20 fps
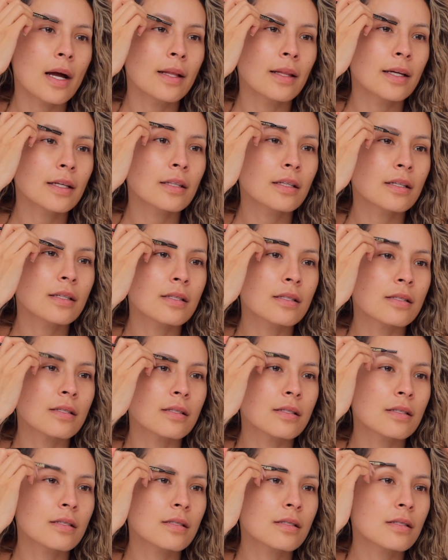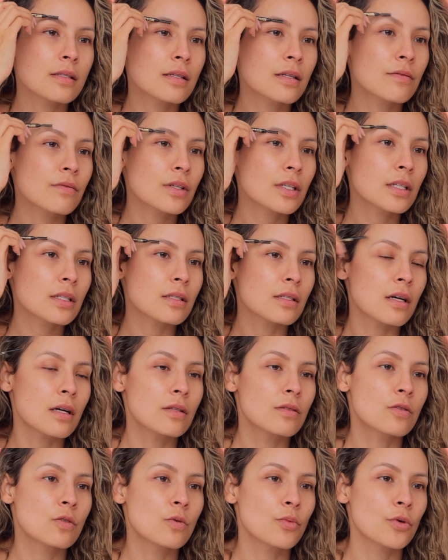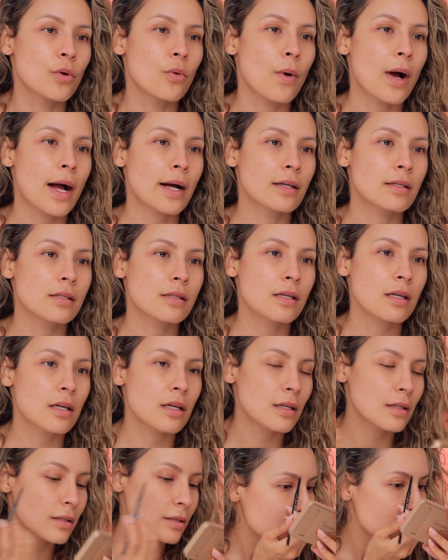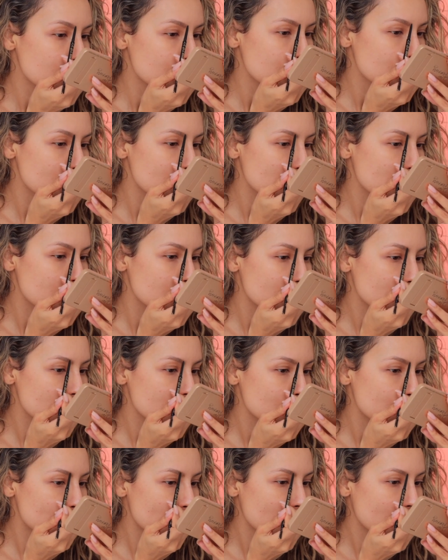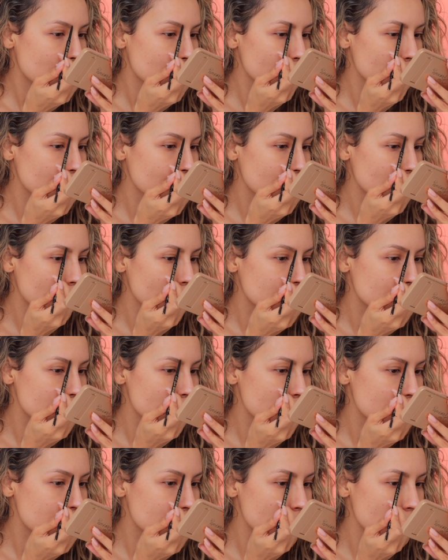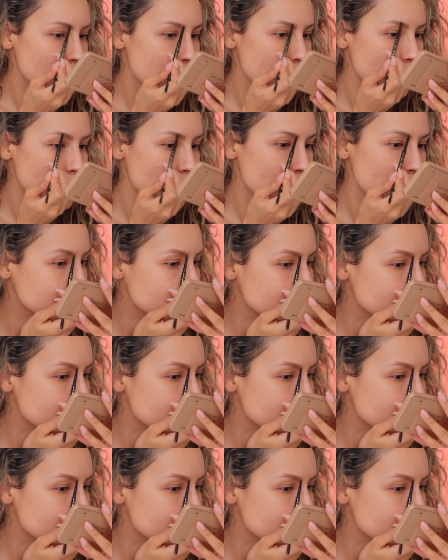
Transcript: I like the consistency of it. It's not super waxy. It has almost like a nice powdery consistence.